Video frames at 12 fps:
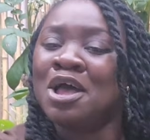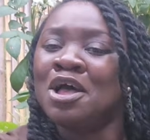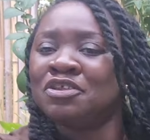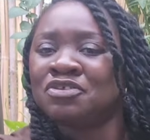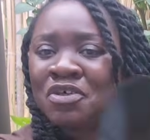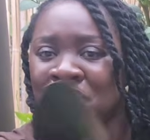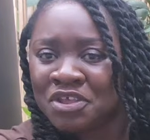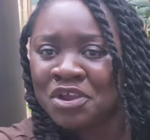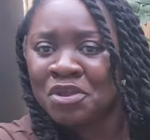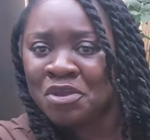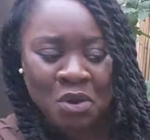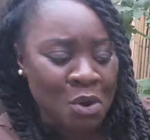So there
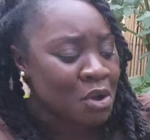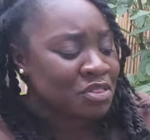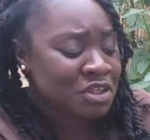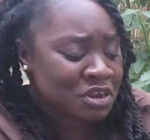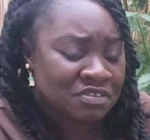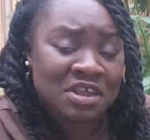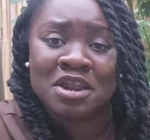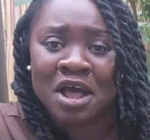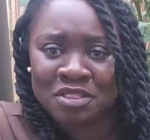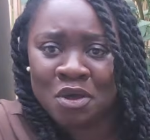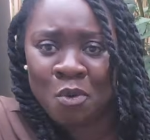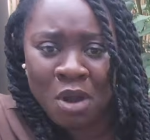you go, there's
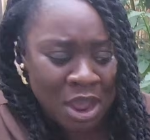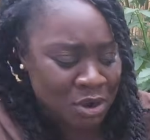another one.